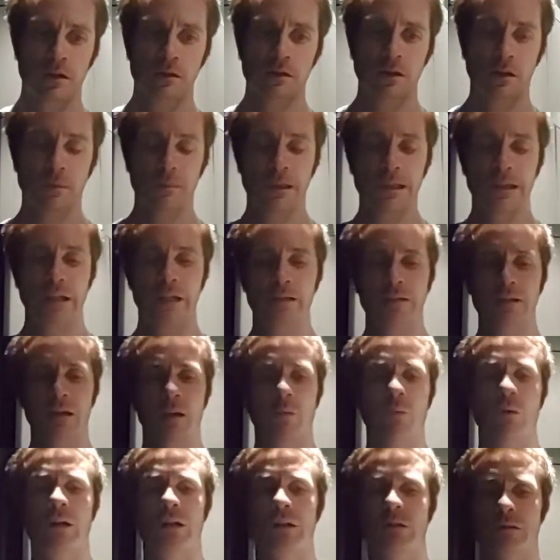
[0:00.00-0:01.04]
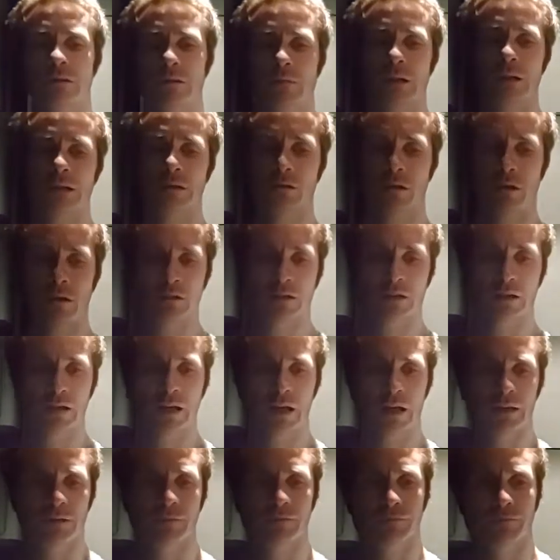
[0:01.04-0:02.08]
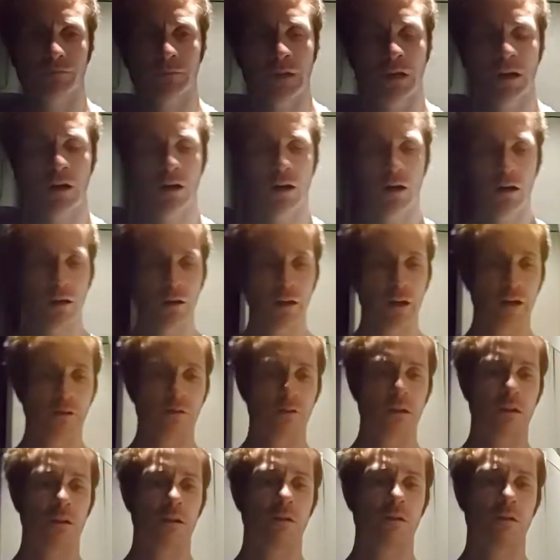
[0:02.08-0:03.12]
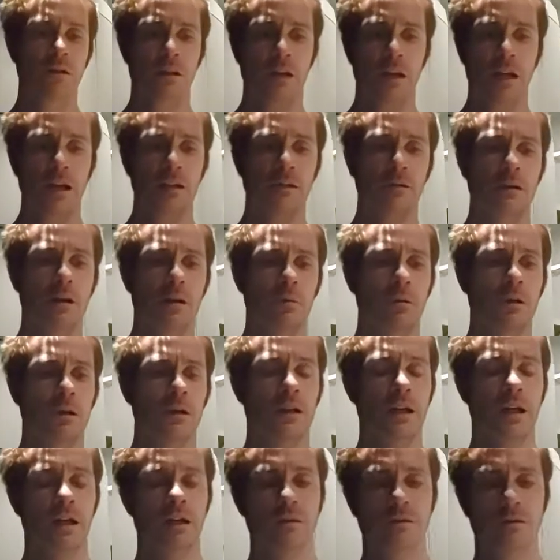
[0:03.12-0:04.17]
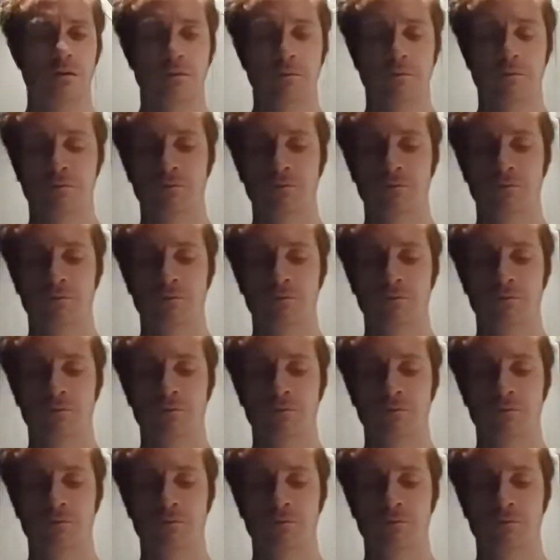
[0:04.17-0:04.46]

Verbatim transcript: some of the anti-whiteism I saw today, or that I've seen over the last couple of days.